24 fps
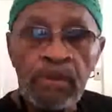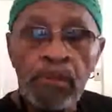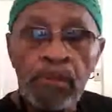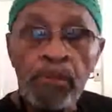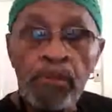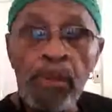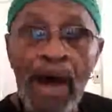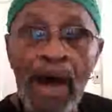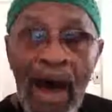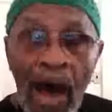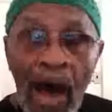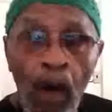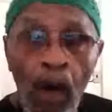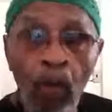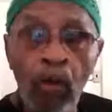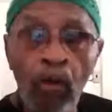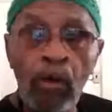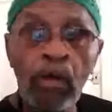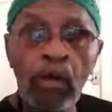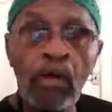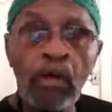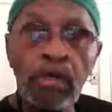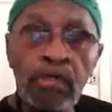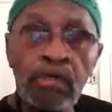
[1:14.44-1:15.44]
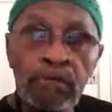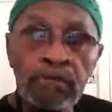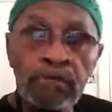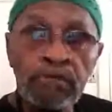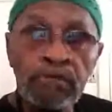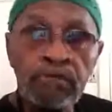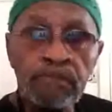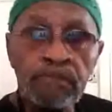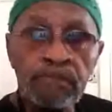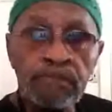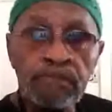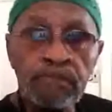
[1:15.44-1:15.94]
Power
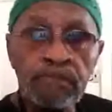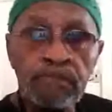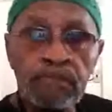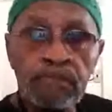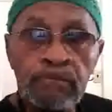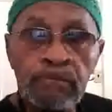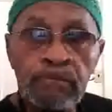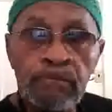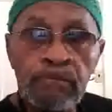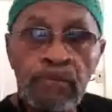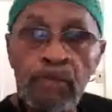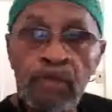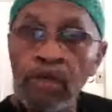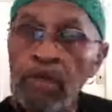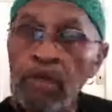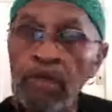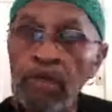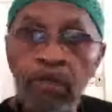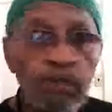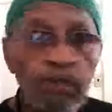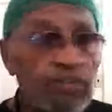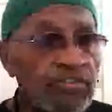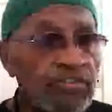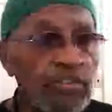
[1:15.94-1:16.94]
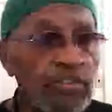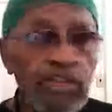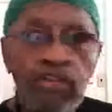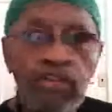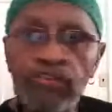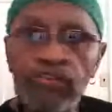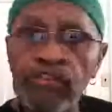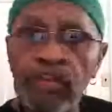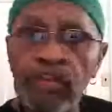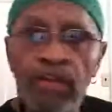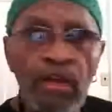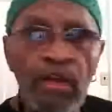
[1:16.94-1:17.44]

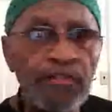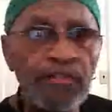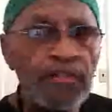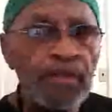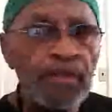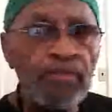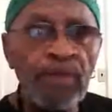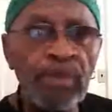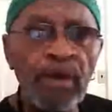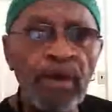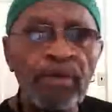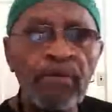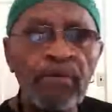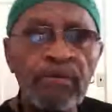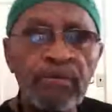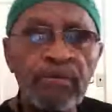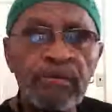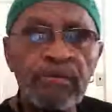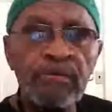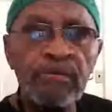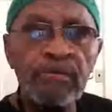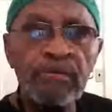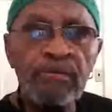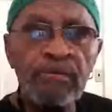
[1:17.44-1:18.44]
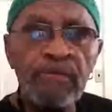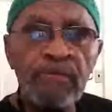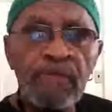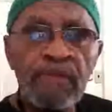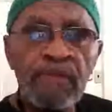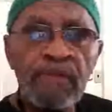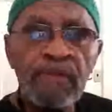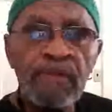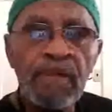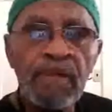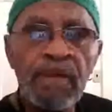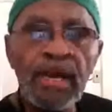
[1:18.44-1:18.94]
cease to nothing but
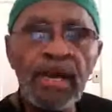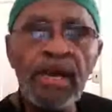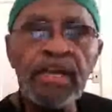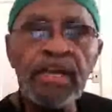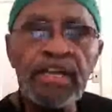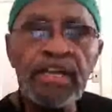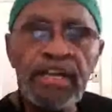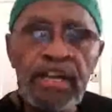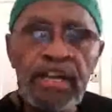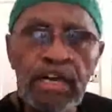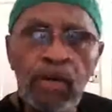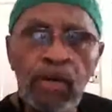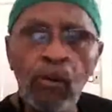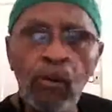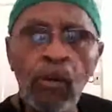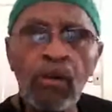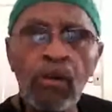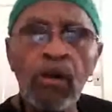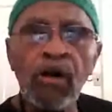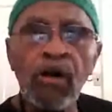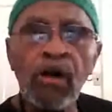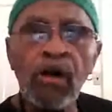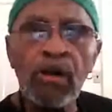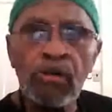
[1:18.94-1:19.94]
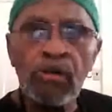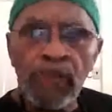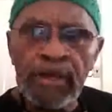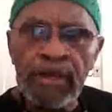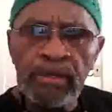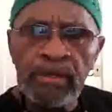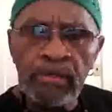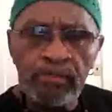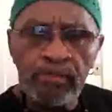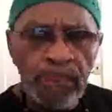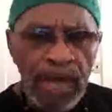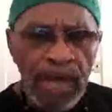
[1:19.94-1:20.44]
an equal or
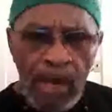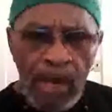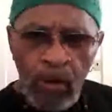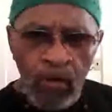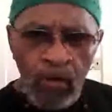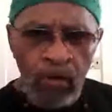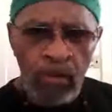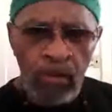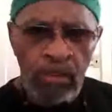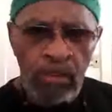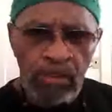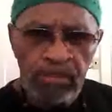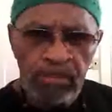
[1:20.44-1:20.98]
greater power.